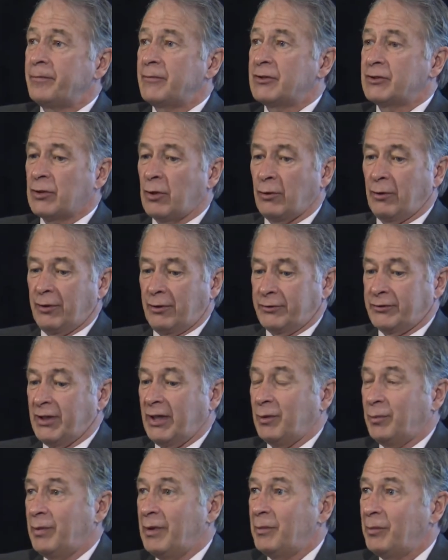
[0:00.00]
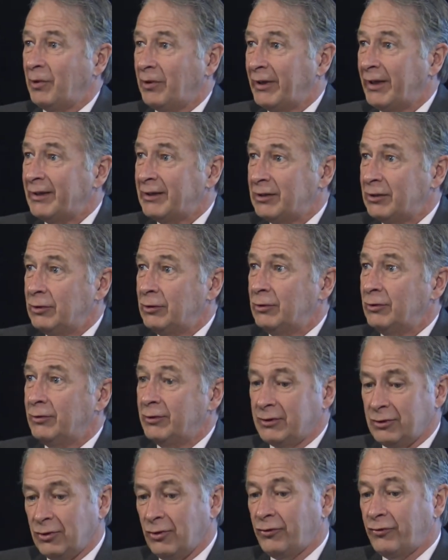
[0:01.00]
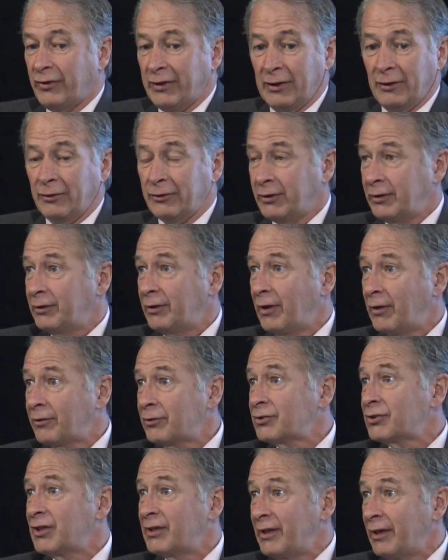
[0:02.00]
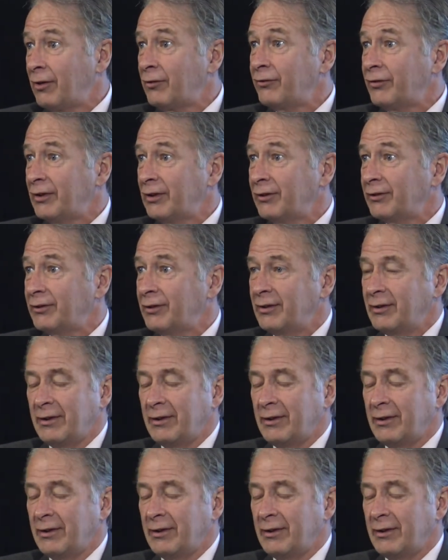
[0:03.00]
So it'll take people like you in your field and others in their field